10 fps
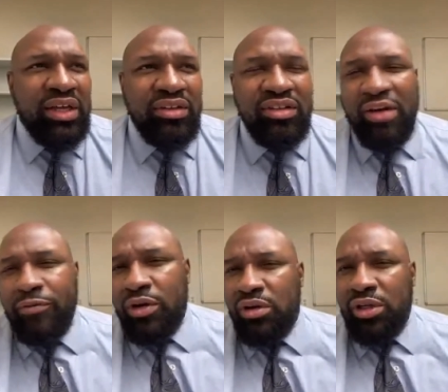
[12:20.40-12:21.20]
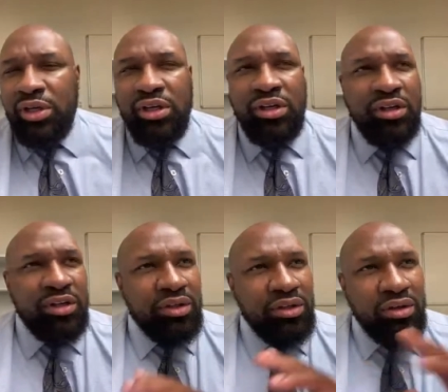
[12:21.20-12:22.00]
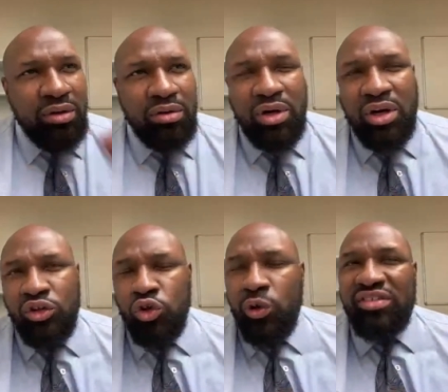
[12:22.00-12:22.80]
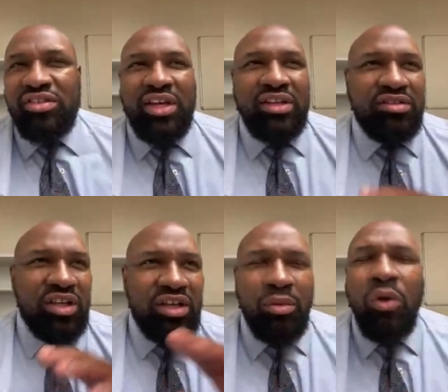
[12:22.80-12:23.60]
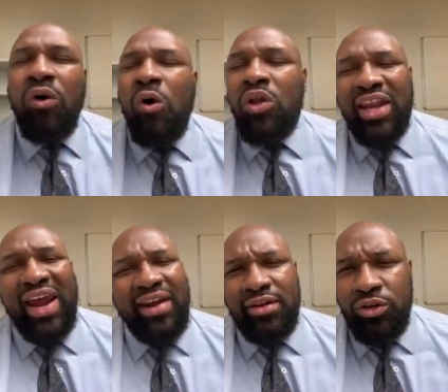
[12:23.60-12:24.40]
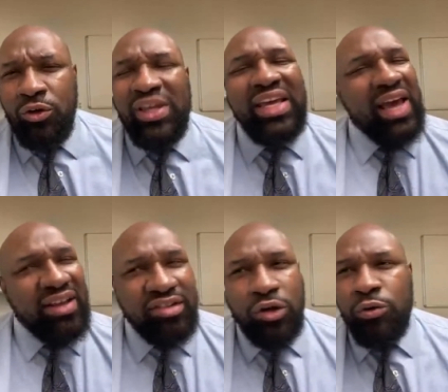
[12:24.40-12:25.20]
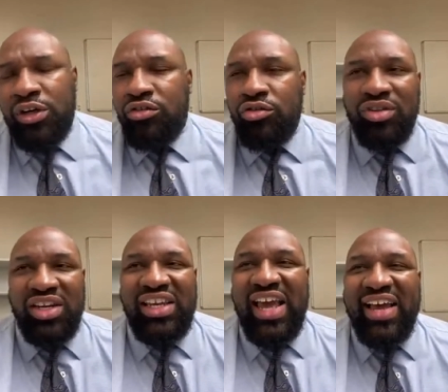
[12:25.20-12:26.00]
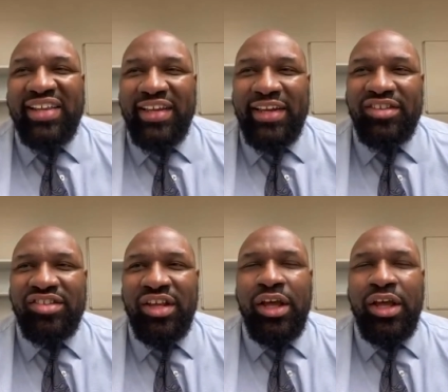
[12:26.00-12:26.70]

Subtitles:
definitely, you know, a USA team, all of that. You know, he has the credentials and the accolades.